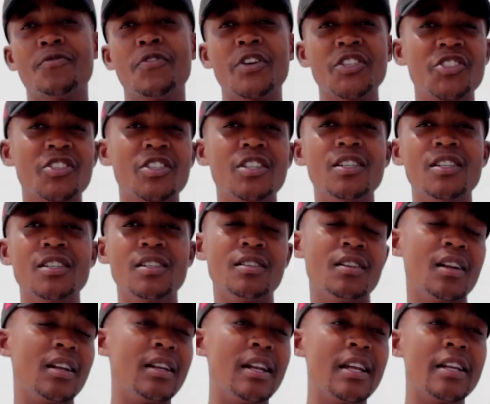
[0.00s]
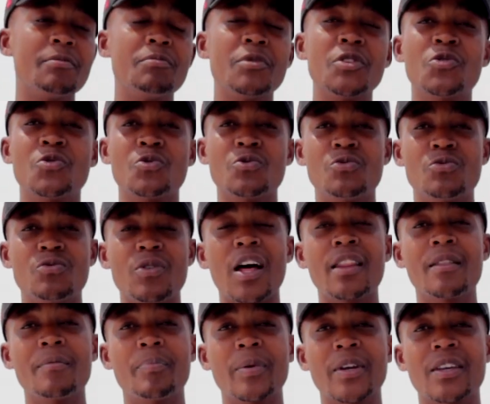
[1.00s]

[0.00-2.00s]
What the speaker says: eventually led me to other